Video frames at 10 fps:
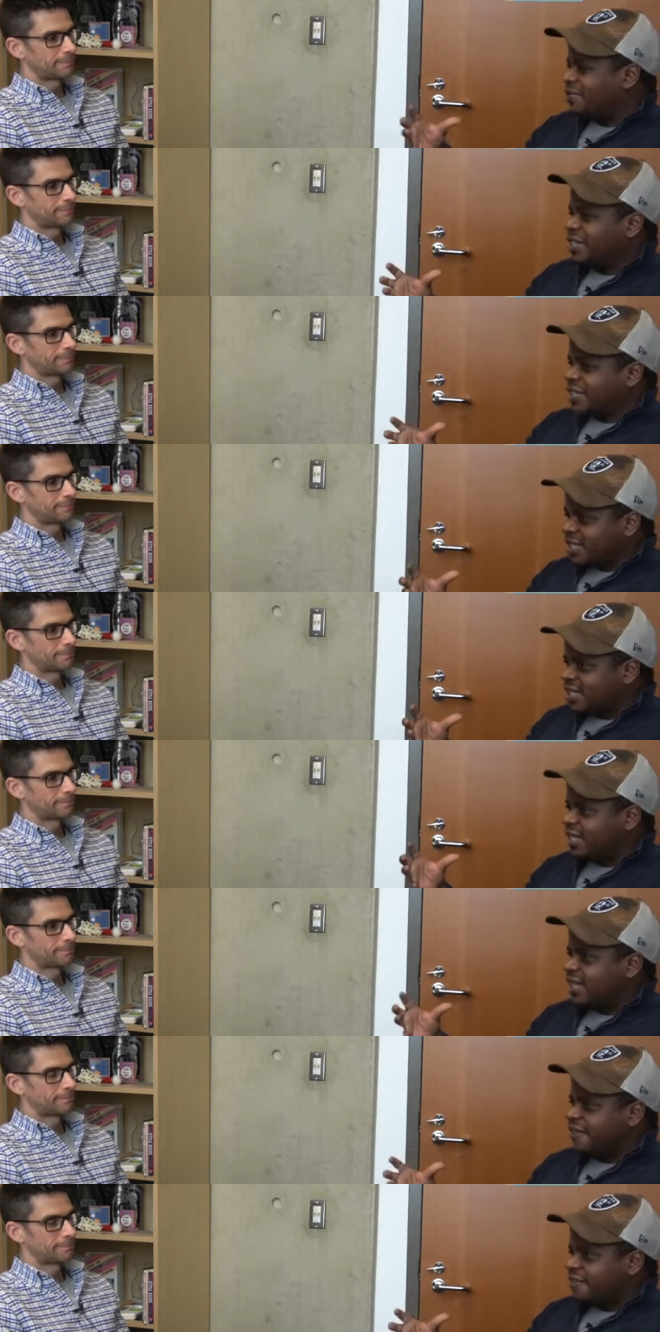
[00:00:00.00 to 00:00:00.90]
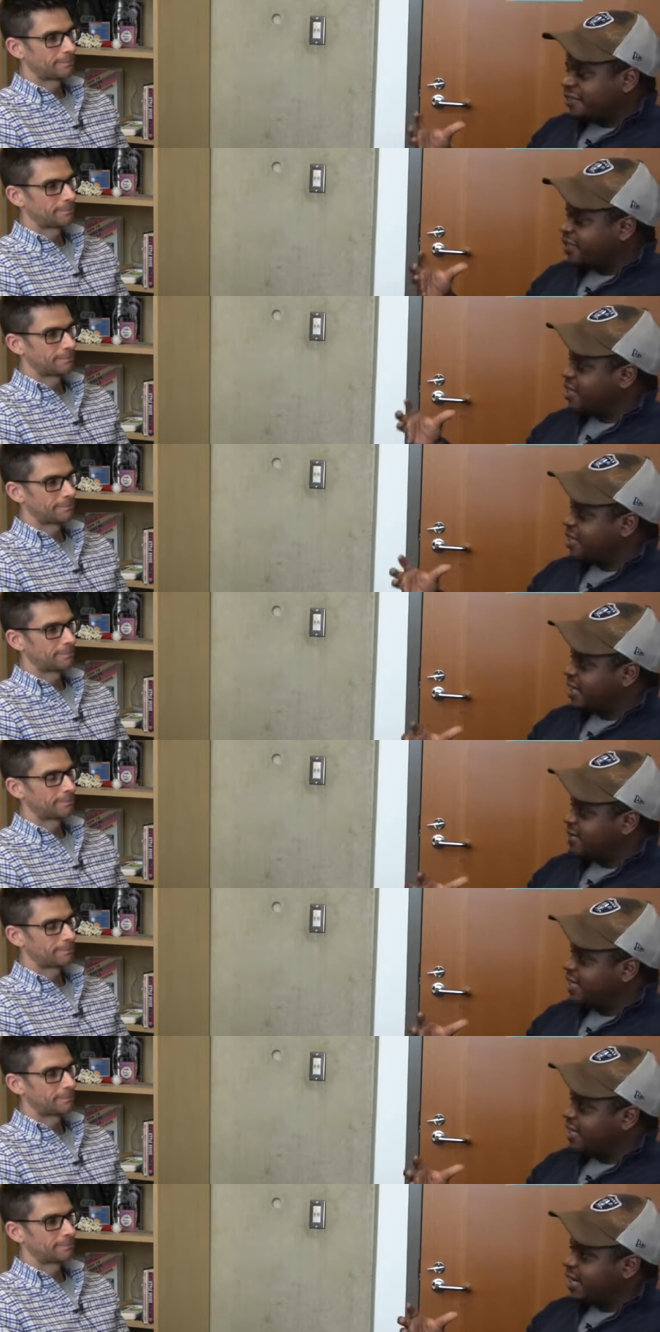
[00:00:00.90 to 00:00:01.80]
Speaker 1: recent convergence, I
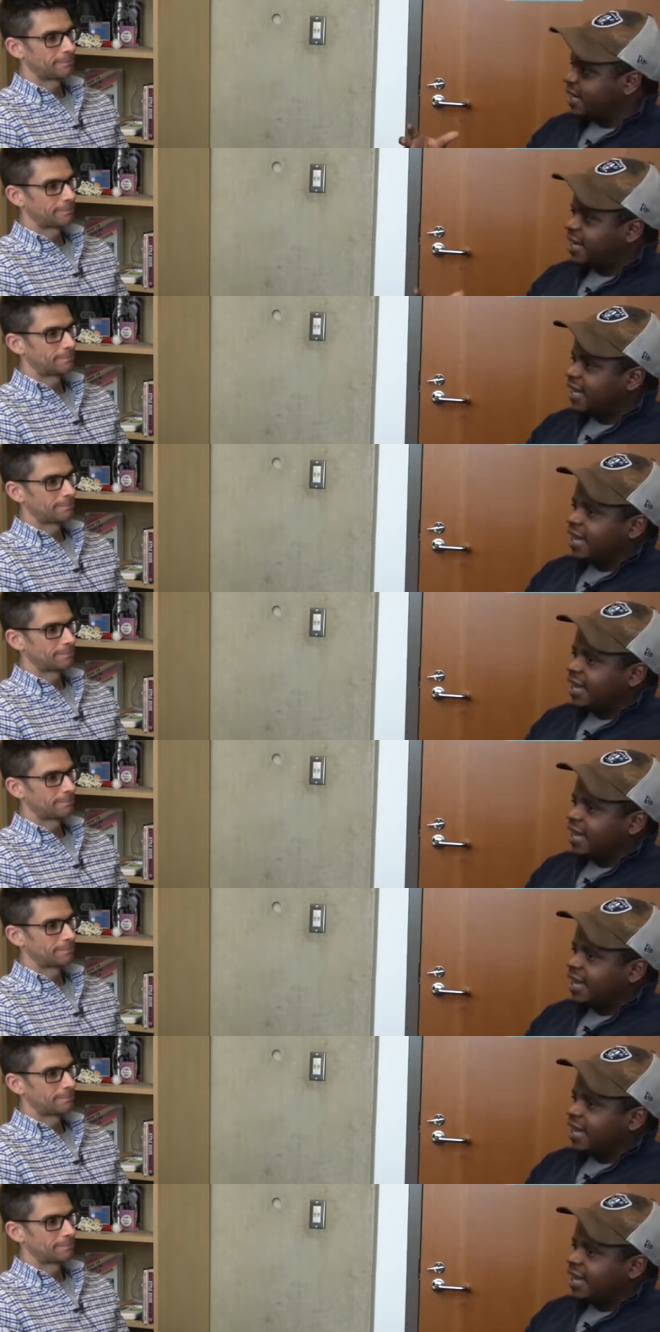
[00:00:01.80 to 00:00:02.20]
would say.